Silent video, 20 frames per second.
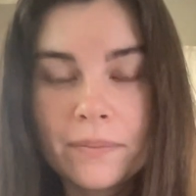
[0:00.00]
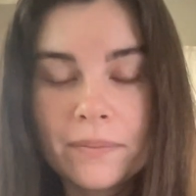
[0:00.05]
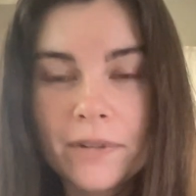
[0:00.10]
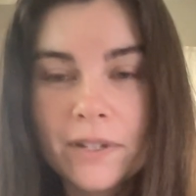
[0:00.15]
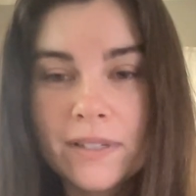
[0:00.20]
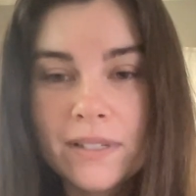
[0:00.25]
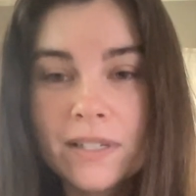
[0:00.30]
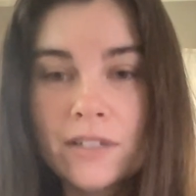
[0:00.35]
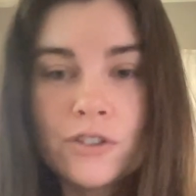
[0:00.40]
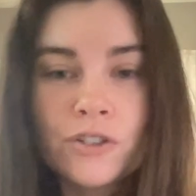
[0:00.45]

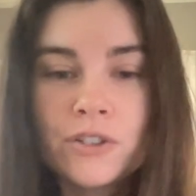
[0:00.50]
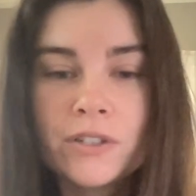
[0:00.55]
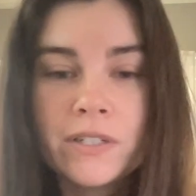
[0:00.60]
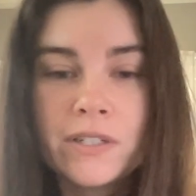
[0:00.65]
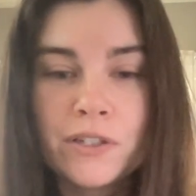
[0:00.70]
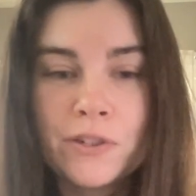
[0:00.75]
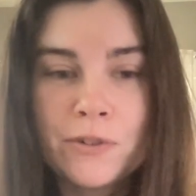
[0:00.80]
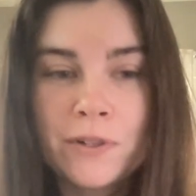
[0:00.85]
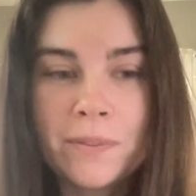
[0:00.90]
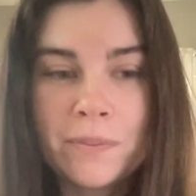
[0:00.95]
essentially
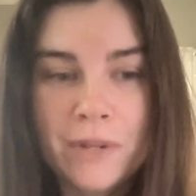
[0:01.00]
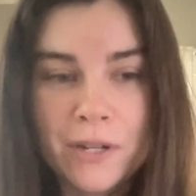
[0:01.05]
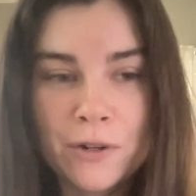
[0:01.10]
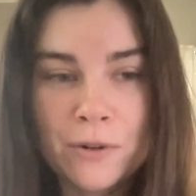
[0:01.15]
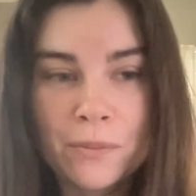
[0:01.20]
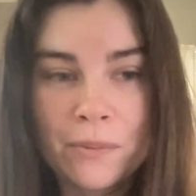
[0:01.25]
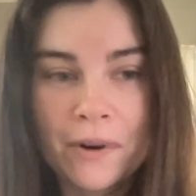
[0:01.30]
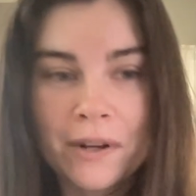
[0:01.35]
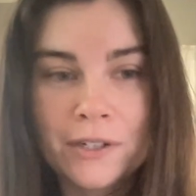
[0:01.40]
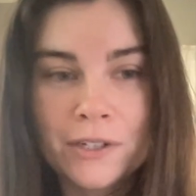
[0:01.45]
due to peer
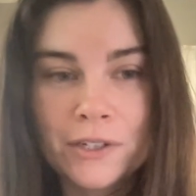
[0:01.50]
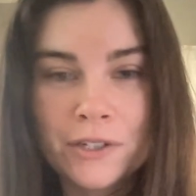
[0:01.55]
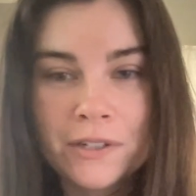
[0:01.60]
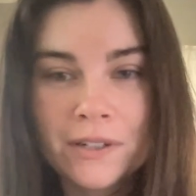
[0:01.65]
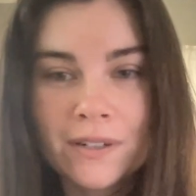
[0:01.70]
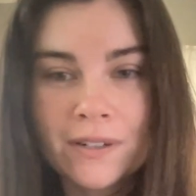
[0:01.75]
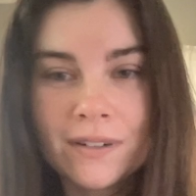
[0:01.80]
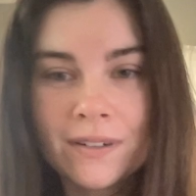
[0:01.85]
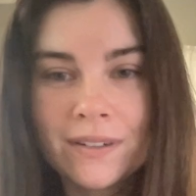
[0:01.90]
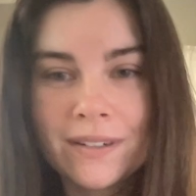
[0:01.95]

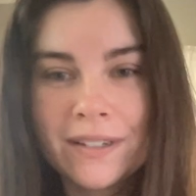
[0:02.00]
pressure.